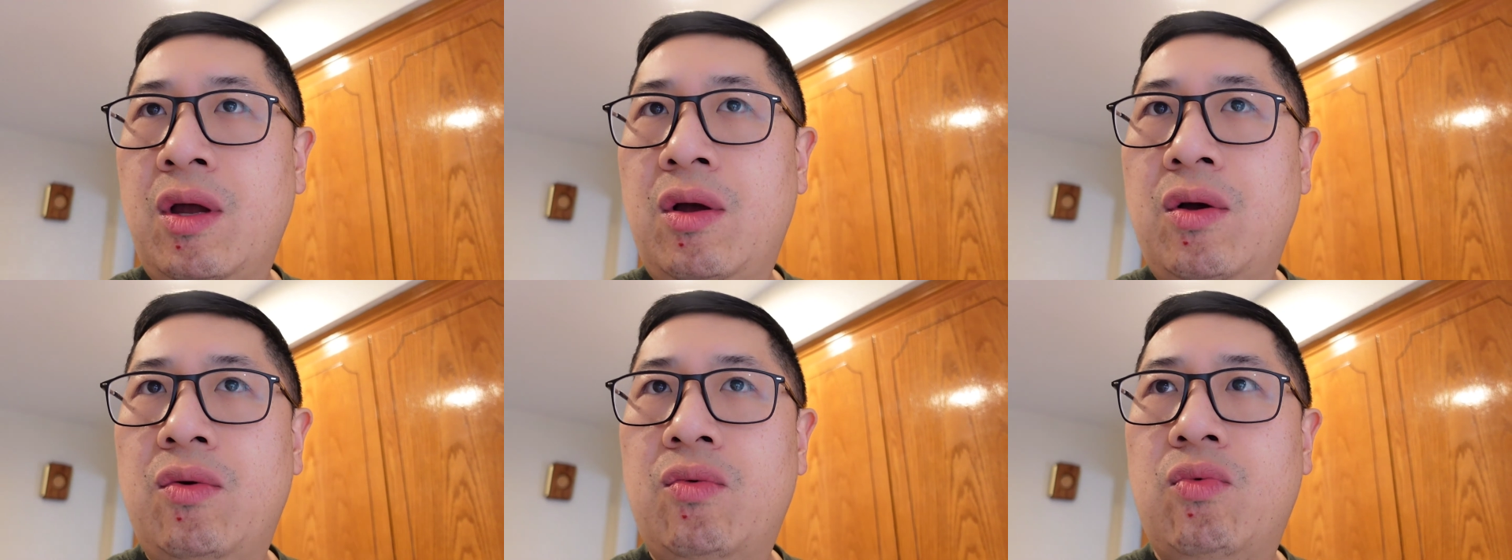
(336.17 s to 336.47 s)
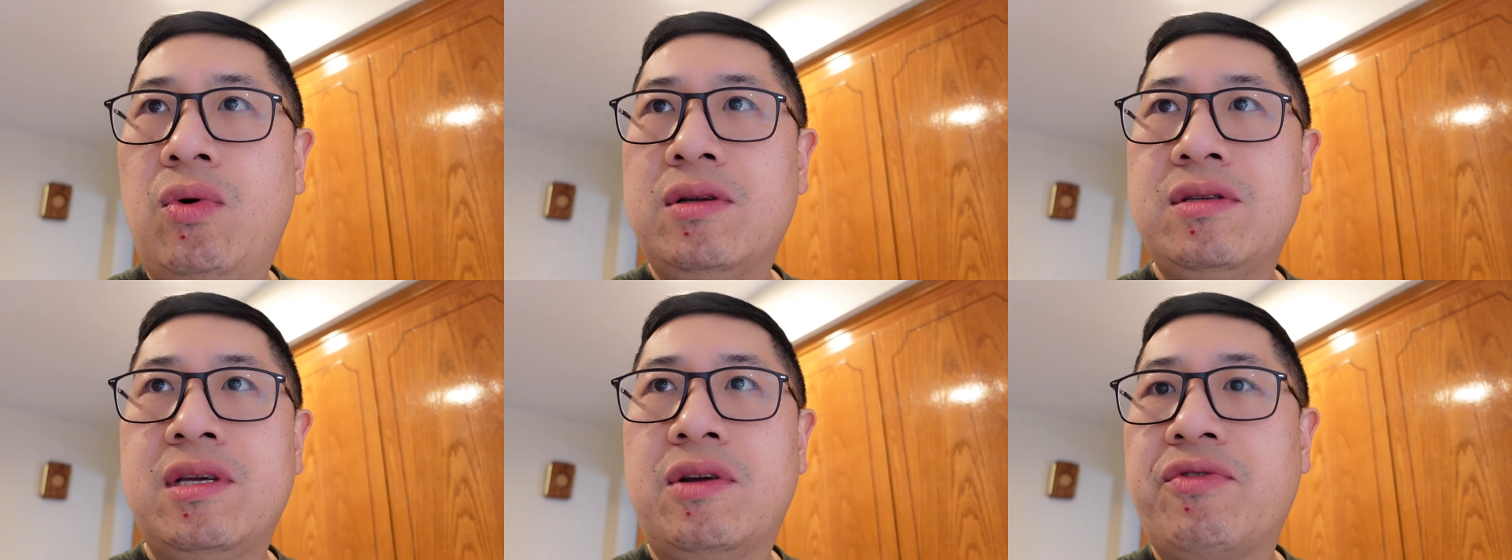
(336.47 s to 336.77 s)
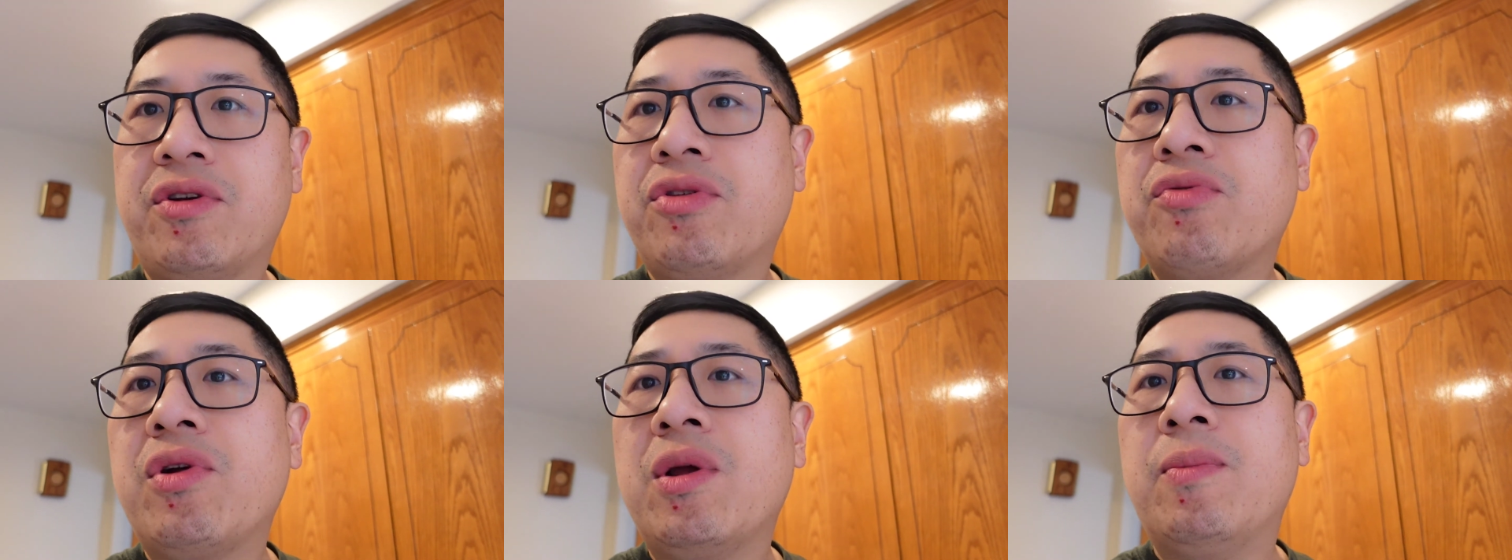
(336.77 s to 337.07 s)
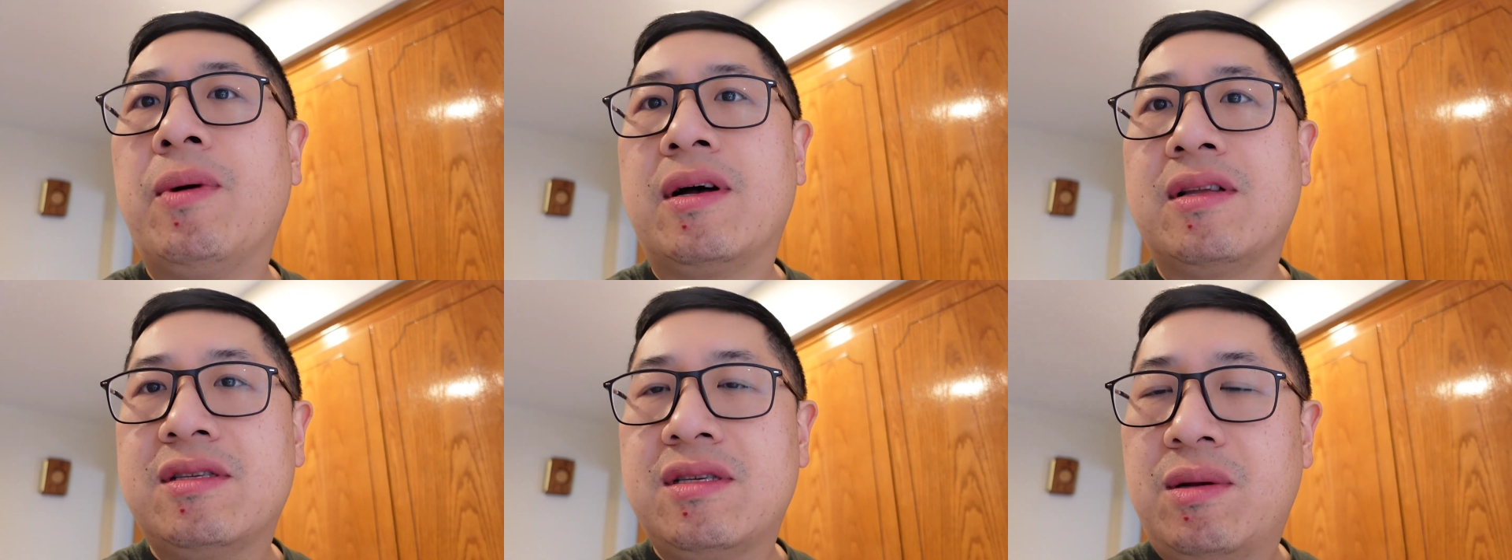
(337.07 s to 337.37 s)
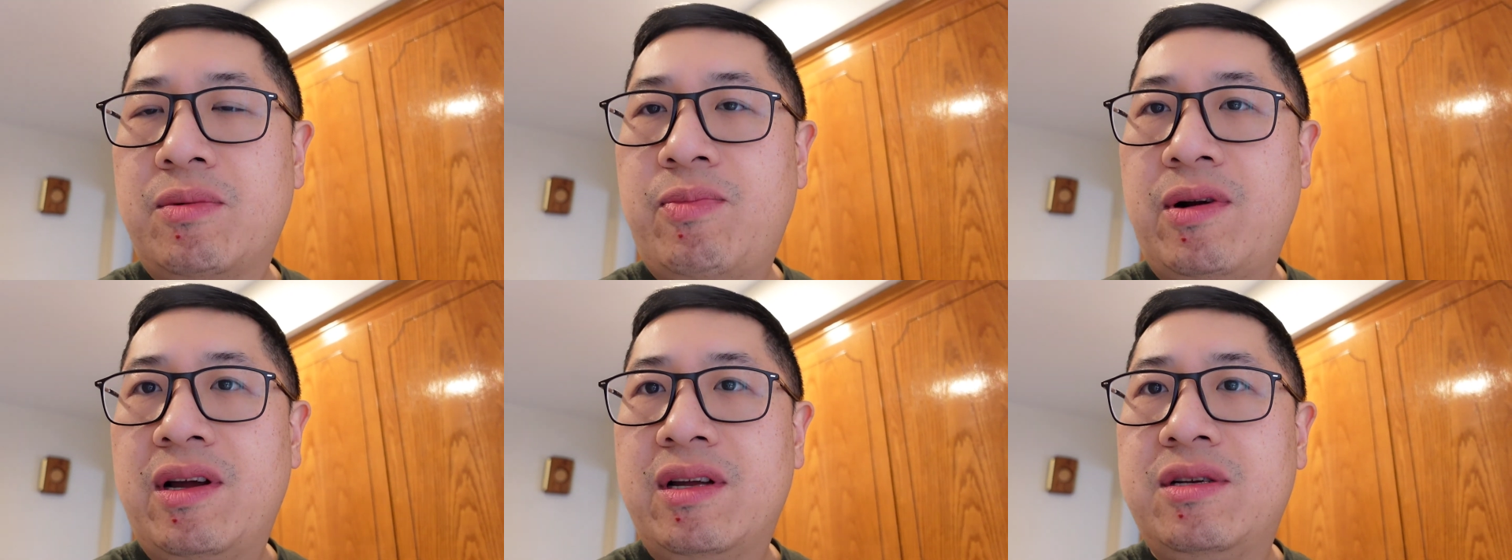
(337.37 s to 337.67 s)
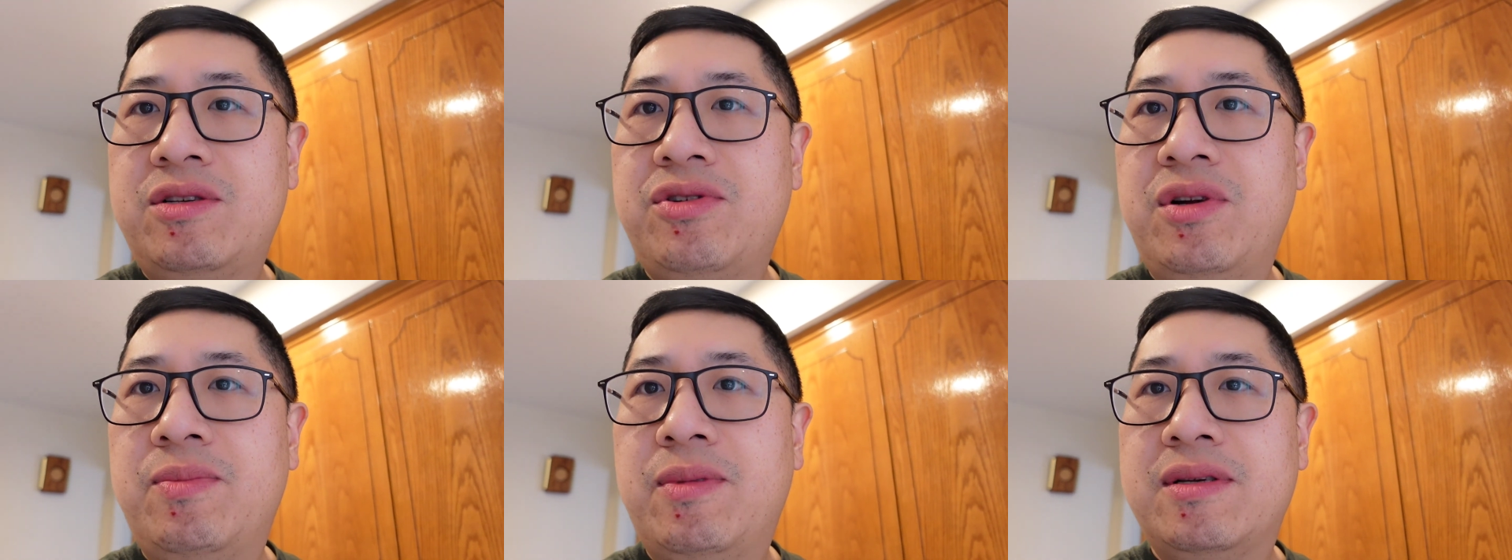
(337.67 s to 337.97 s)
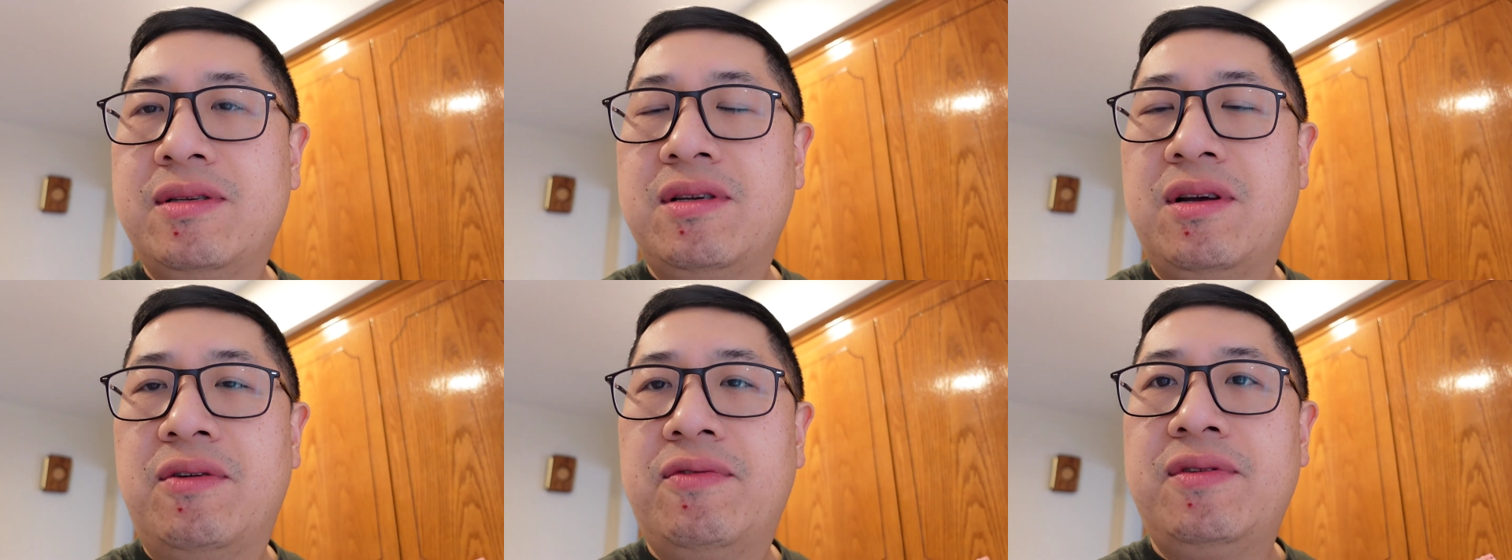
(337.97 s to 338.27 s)
once every 3 months, I'd probably treat
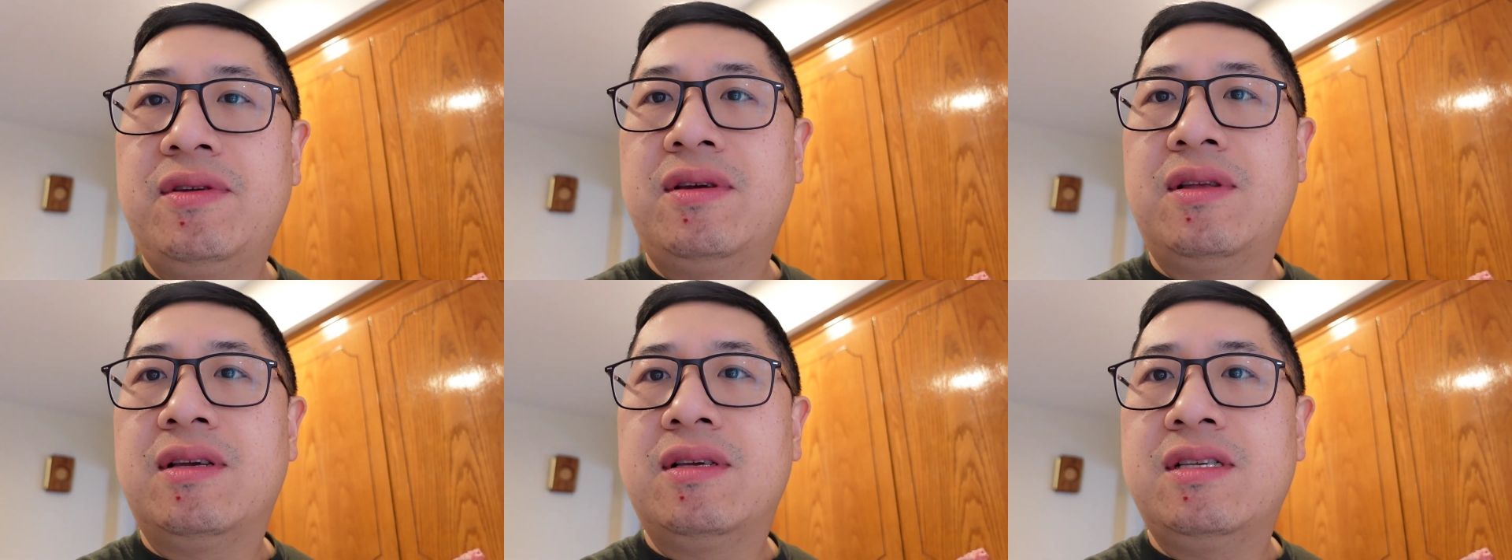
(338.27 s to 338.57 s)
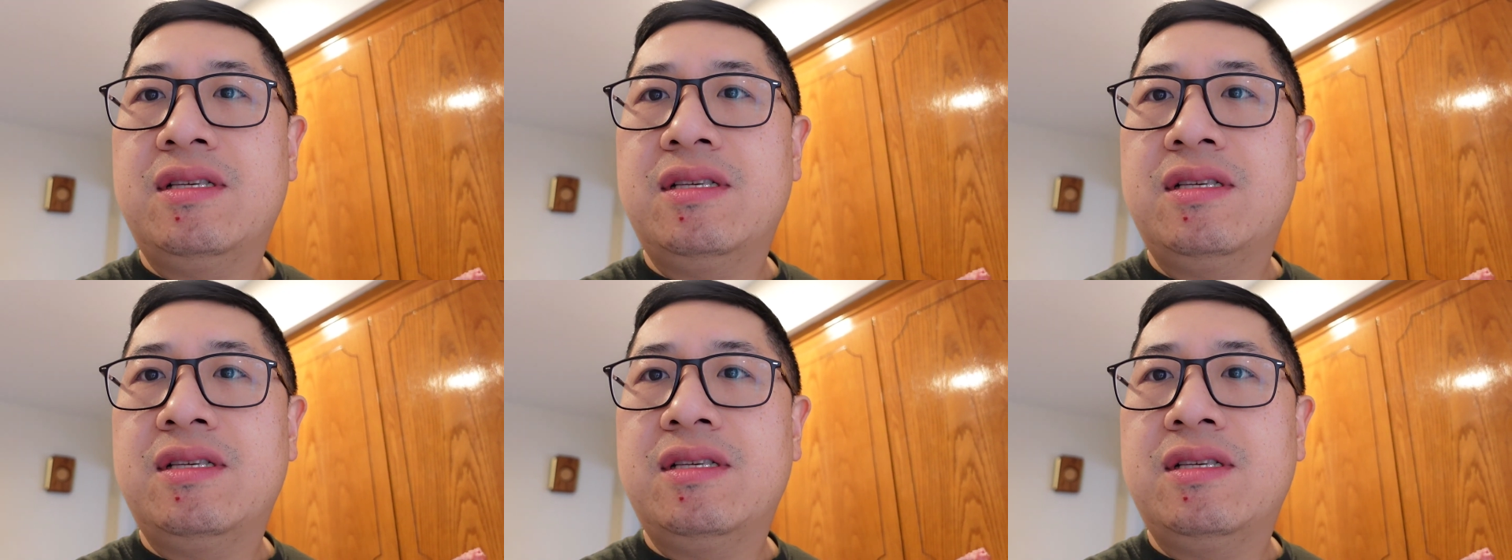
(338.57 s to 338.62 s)
myself to this